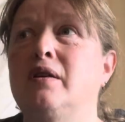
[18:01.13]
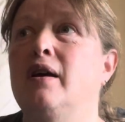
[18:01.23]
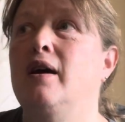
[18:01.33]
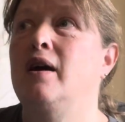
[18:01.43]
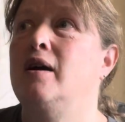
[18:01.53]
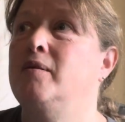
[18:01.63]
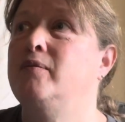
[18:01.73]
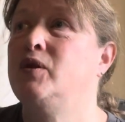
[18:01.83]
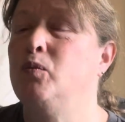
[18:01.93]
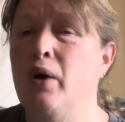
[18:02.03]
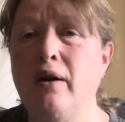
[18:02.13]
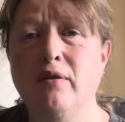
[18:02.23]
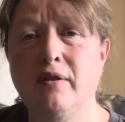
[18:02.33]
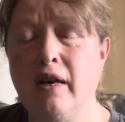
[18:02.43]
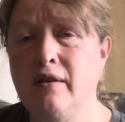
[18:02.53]
Some regular
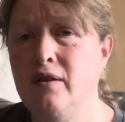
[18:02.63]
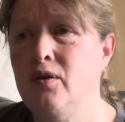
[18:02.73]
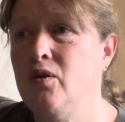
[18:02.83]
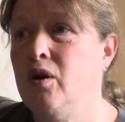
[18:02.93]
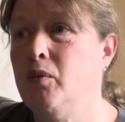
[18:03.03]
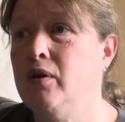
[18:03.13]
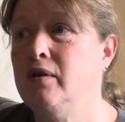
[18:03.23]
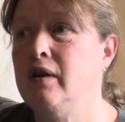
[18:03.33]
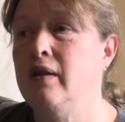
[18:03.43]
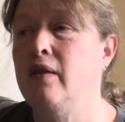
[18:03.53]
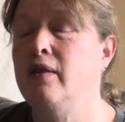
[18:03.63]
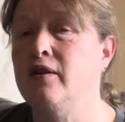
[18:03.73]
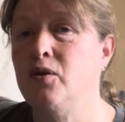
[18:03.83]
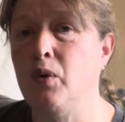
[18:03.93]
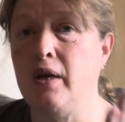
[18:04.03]
slicing cucumbers. And then
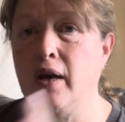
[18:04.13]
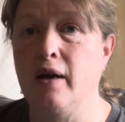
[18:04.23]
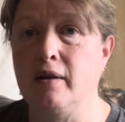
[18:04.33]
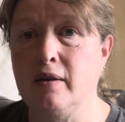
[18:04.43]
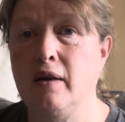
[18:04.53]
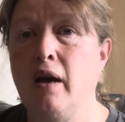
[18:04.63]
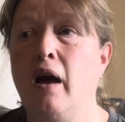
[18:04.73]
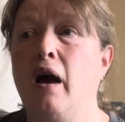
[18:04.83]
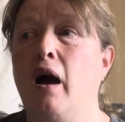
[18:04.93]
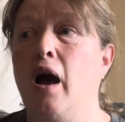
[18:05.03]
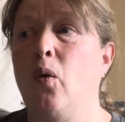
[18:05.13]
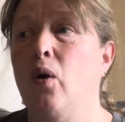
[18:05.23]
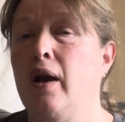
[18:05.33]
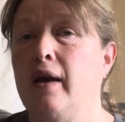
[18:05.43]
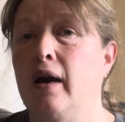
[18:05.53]
this weekend, I
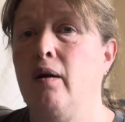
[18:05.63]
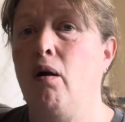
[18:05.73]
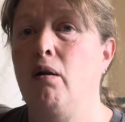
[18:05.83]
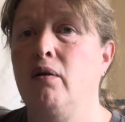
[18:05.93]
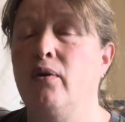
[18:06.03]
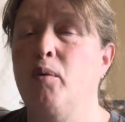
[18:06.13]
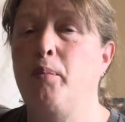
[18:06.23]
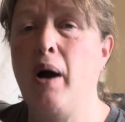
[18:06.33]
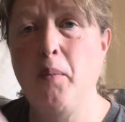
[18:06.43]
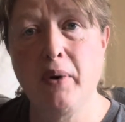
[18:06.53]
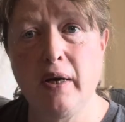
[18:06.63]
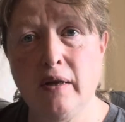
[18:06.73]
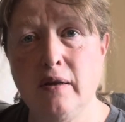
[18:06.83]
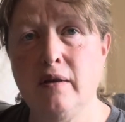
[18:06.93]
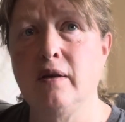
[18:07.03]
want to get all of our
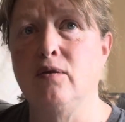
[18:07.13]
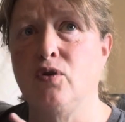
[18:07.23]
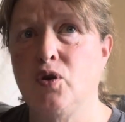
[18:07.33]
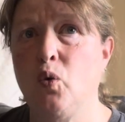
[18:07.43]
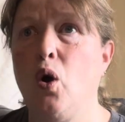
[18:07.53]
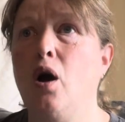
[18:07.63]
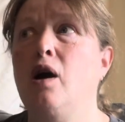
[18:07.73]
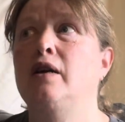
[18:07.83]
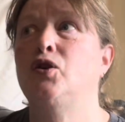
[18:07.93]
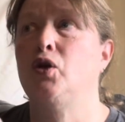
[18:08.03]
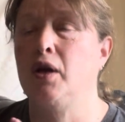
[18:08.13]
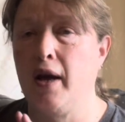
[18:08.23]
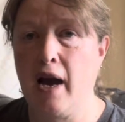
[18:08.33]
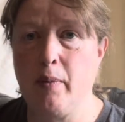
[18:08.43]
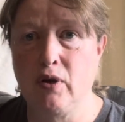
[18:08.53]
pumpkins and squash and
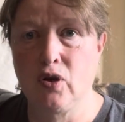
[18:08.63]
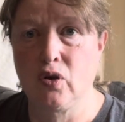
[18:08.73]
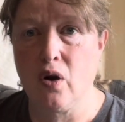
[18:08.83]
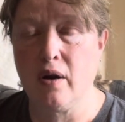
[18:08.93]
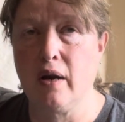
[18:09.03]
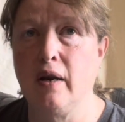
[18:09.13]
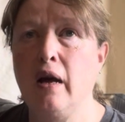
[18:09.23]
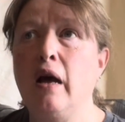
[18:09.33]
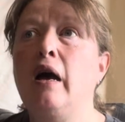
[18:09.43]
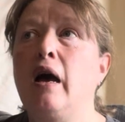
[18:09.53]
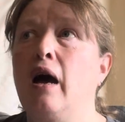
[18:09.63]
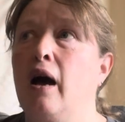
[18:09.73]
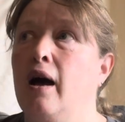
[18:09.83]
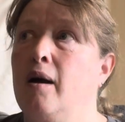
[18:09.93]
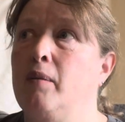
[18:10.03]
cabbage started.
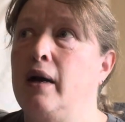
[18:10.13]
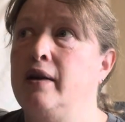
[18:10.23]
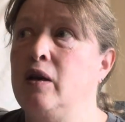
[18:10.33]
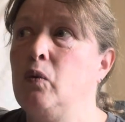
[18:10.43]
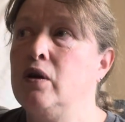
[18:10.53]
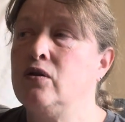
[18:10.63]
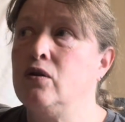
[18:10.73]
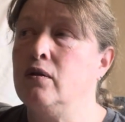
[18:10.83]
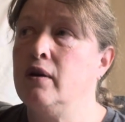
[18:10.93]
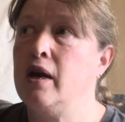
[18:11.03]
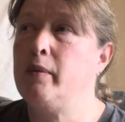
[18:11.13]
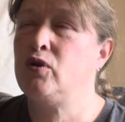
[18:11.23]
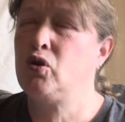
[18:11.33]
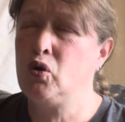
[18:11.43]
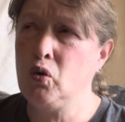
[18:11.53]
I didn't want to start the
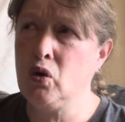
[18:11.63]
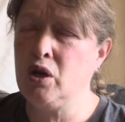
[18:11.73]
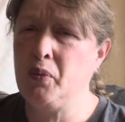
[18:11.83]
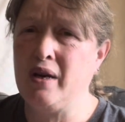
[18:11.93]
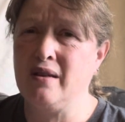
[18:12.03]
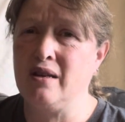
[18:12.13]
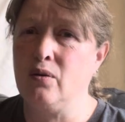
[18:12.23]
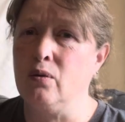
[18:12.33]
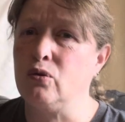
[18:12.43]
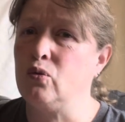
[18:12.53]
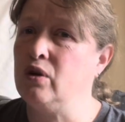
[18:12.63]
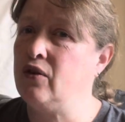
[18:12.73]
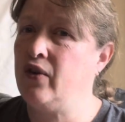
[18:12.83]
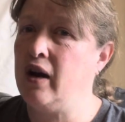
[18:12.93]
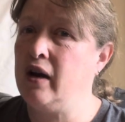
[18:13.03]
cabbage too early because it grows really
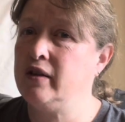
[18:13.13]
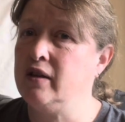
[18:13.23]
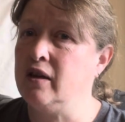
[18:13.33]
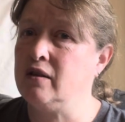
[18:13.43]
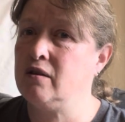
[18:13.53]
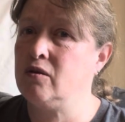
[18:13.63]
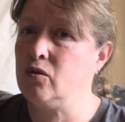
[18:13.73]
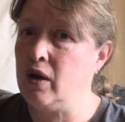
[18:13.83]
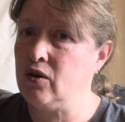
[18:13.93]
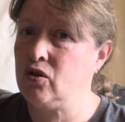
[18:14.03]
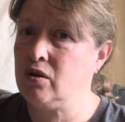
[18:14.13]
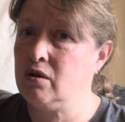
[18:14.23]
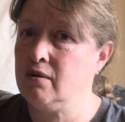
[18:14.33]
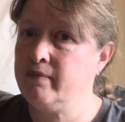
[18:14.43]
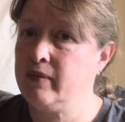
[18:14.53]
fast and gets stretched
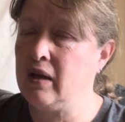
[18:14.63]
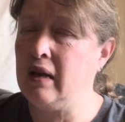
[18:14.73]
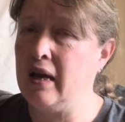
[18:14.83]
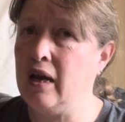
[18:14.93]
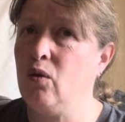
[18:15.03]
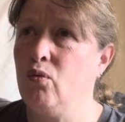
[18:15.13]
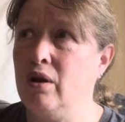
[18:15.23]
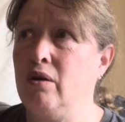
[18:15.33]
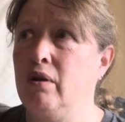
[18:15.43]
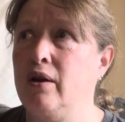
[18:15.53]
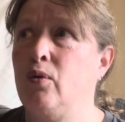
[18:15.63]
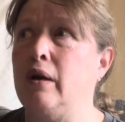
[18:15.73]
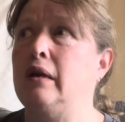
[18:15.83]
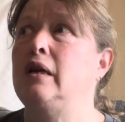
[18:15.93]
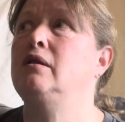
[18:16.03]
and leggy really, really
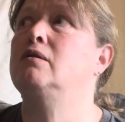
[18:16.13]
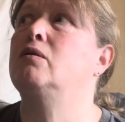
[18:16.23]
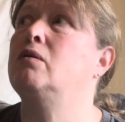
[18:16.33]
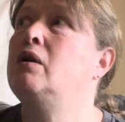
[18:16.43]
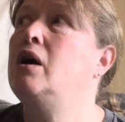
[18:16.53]
quickly. So